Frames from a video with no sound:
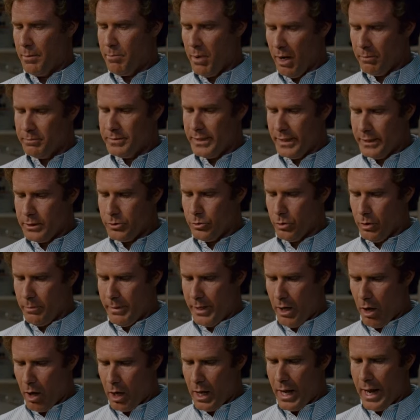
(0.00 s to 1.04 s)
I bumped into him
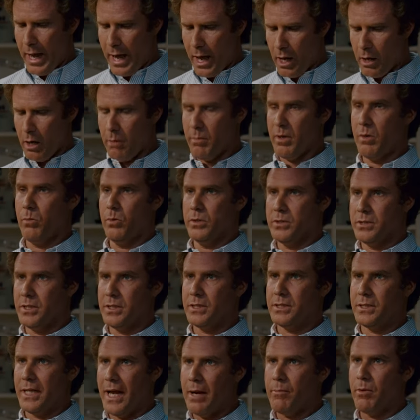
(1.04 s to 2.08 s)
and all I had on me was
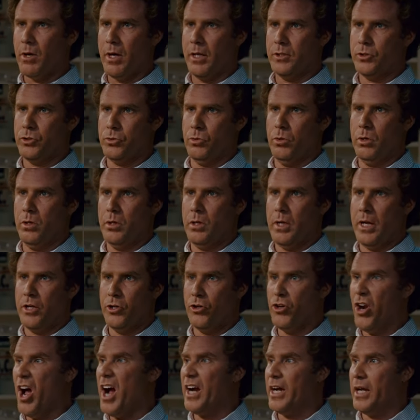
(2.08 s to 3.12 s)
this samurai sword, and
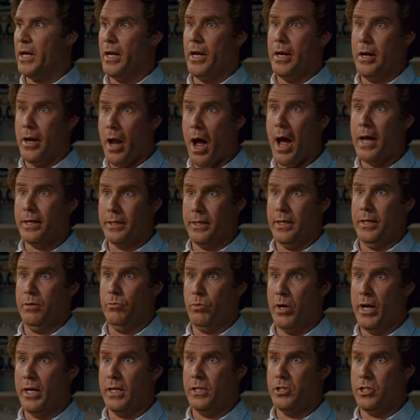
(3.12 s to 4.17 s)
you're not gonna not get
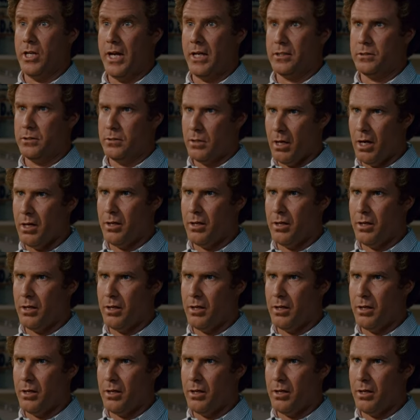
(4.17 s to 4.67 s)
Randy Jackson's